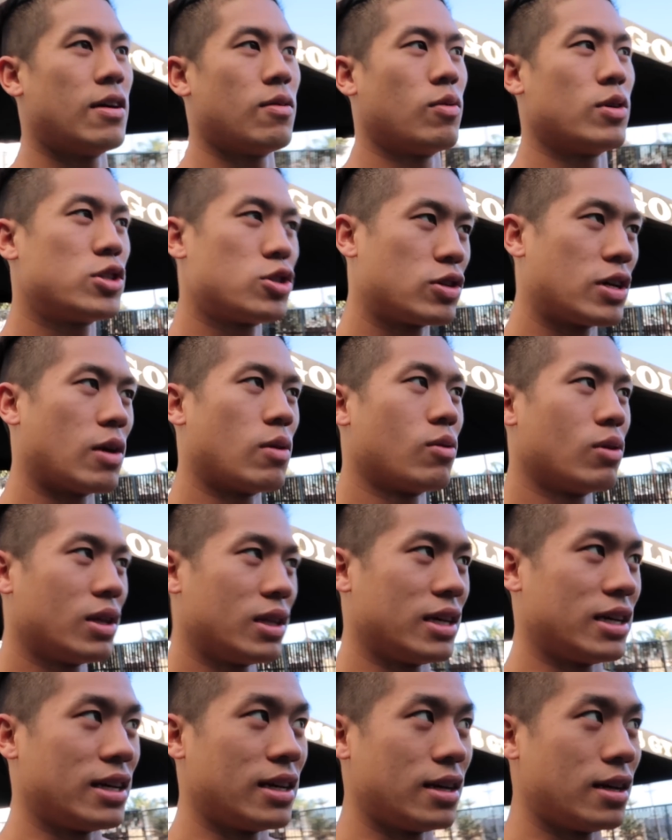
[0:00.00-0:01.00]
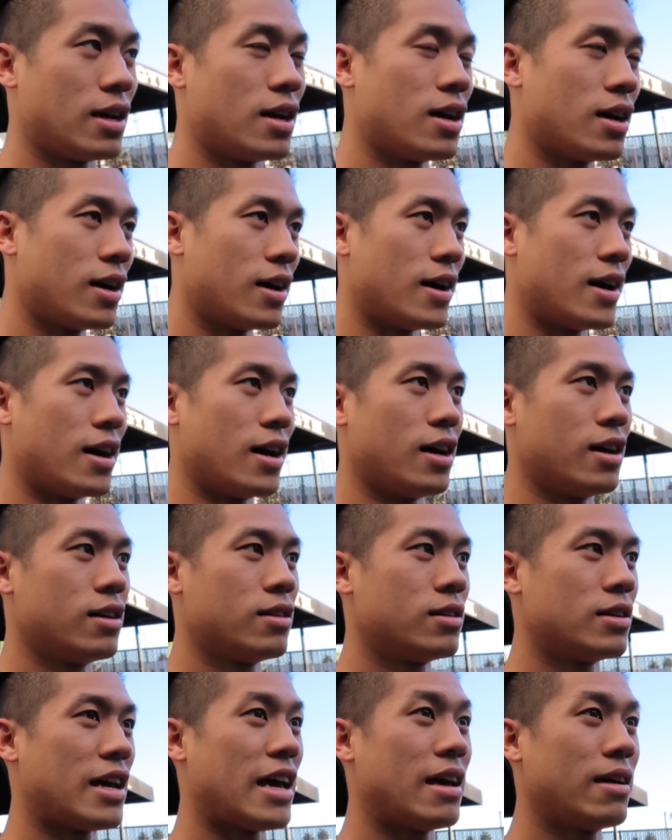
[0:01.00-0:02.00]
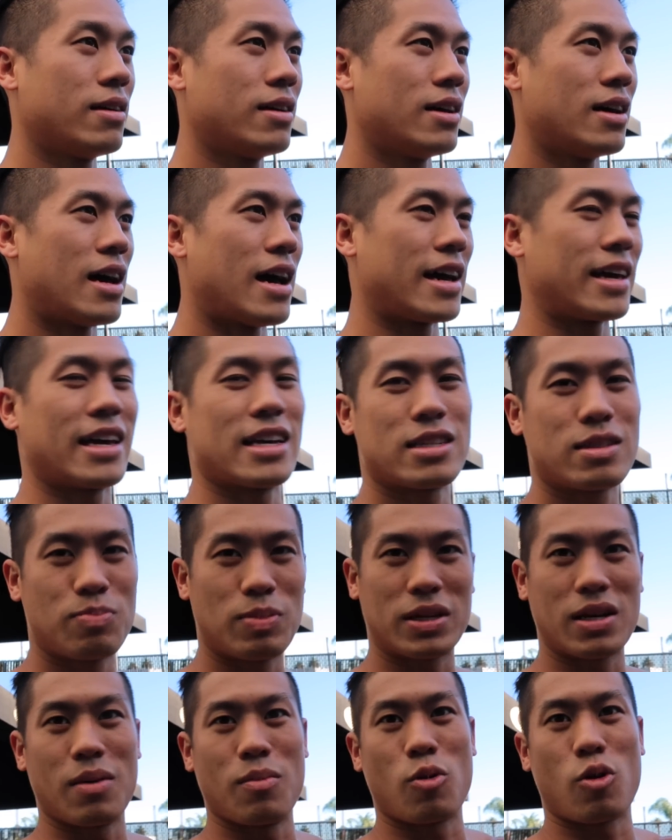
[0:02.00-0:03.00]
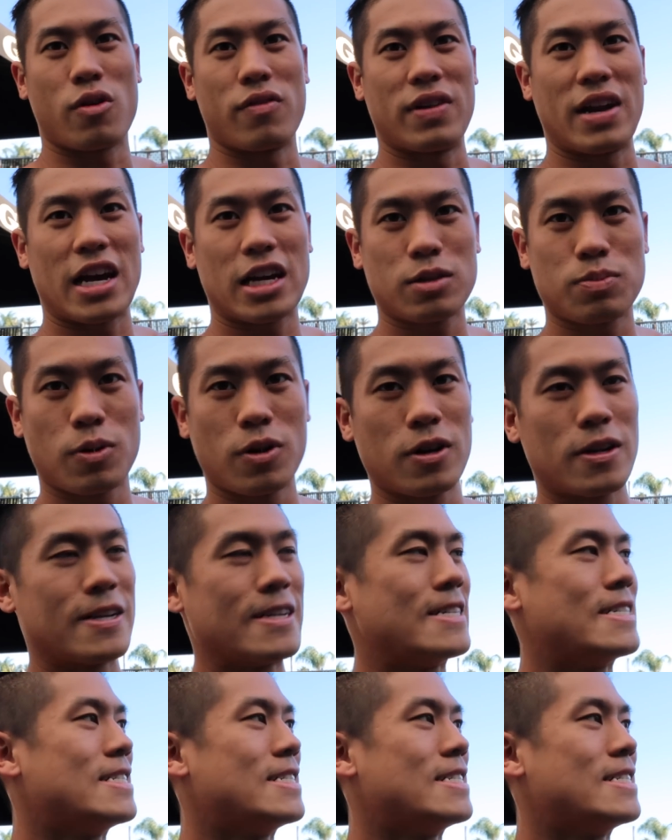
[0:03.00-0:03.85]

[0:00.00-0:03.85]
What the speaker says: Once you get really, I guess, become more of an expert,